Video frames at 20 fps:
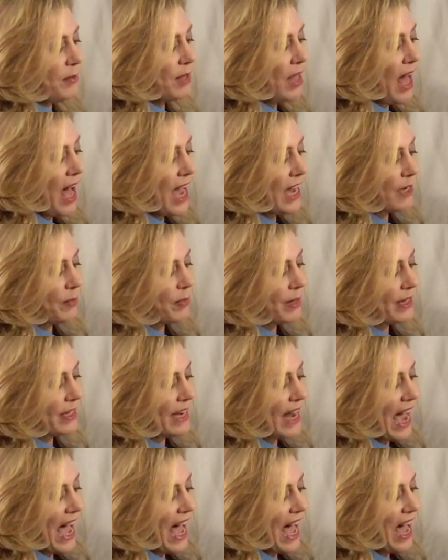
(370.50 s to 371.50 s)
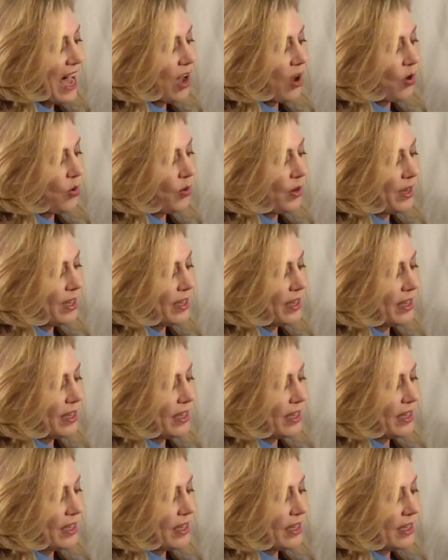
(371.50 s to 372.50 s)
line, but now
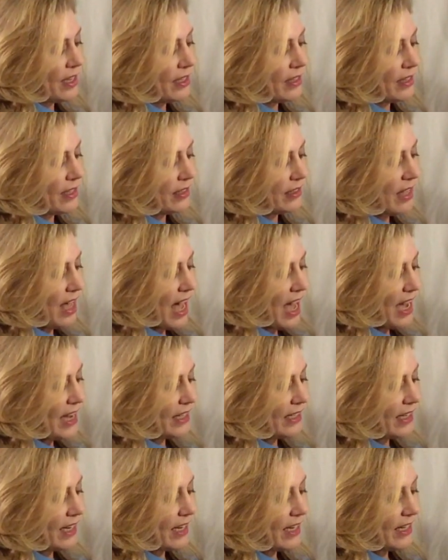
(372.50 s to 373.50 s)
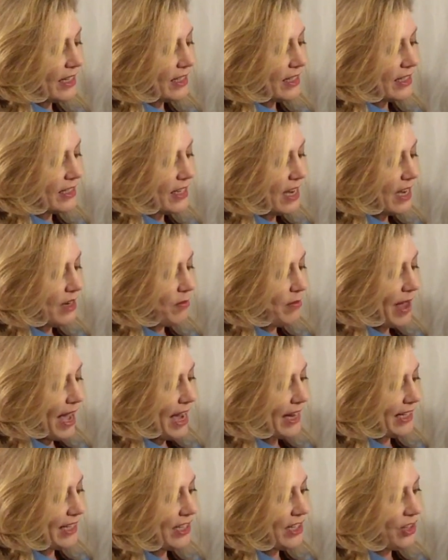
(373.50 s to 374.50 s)
the line can extend
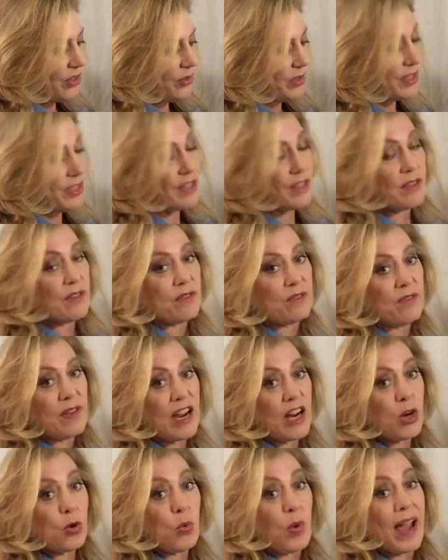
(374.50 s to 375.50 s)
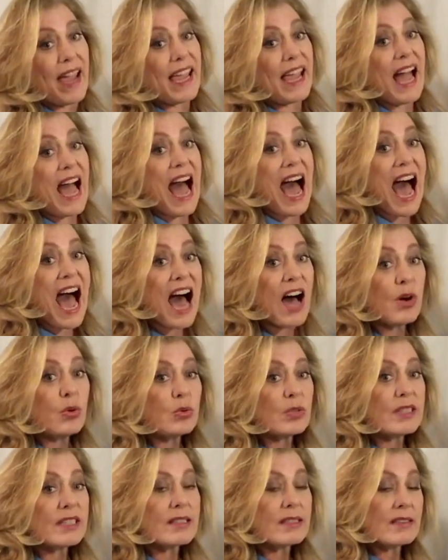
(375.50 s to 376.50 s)
back here into the fairway
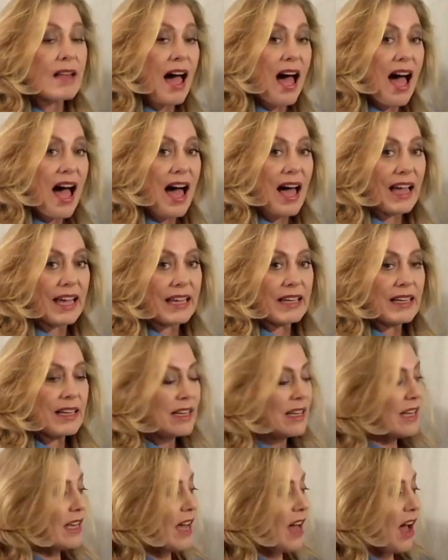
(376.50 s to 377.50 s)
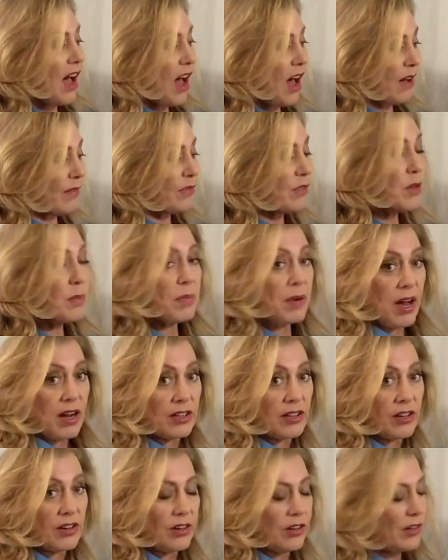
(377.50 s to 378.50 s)
outside of the
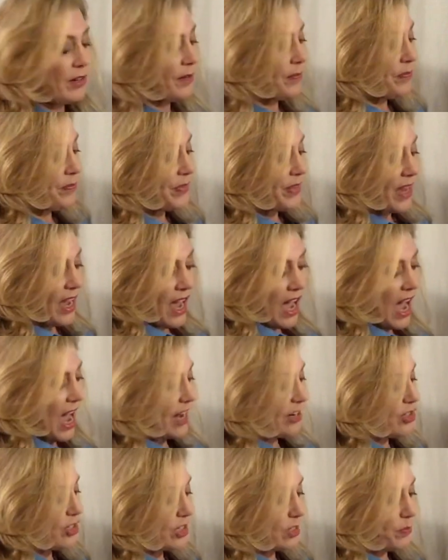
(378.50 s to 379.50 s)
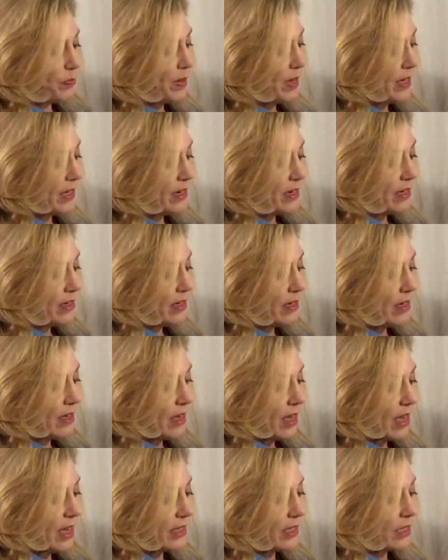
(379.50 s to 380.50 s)
bunker. I just pick
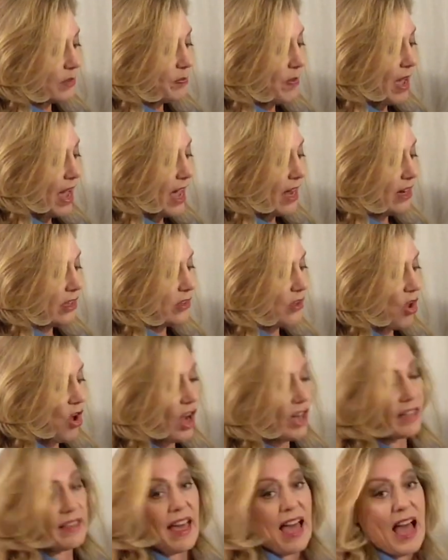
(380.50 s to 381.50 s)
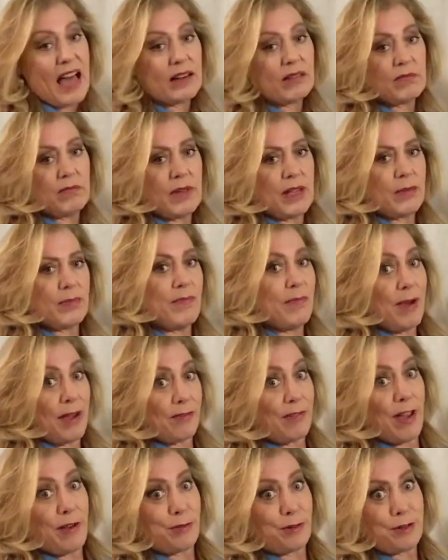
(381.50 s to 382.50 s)
a spot along that, maybe my
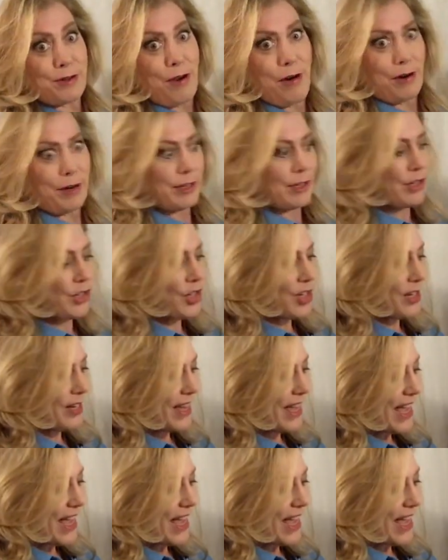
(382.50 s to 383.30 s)
favorite yardage,